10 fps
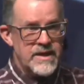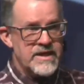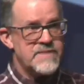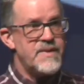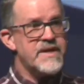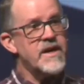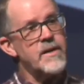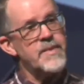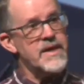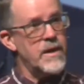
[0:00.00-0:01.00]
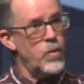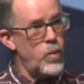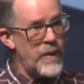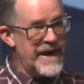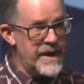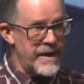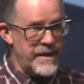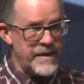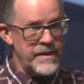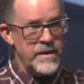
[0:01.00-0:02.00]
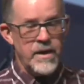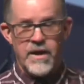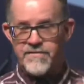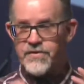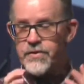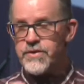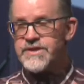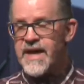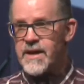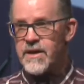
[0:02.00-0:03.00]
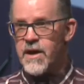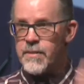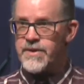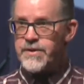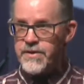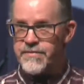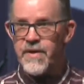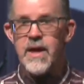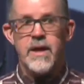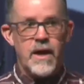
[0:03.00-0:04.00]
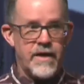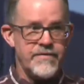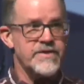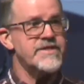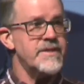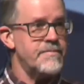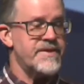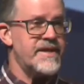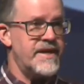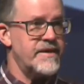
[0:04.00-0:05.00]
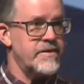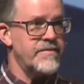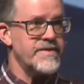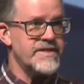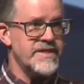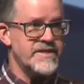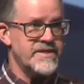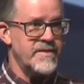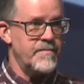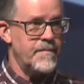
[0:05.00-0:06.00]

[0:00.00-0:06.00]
is becoming aware of your tachometer, of your sympathetic nervous system,